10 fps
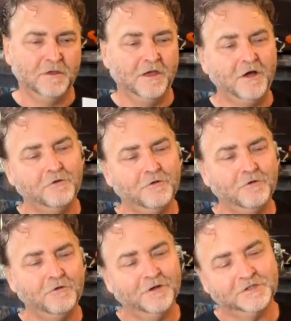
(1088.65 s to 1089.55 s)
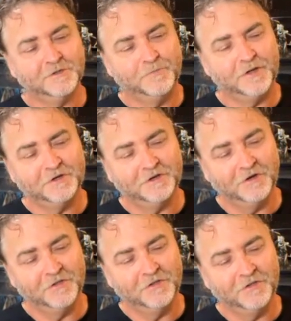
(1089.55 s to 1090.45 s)
Oh, there's a button
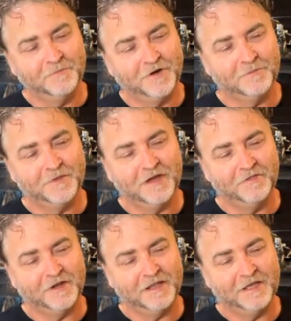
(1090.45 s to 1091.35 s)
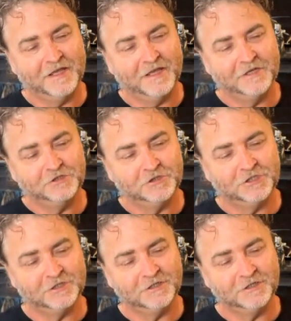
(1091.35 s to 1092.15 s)
on the bottom there that allows you to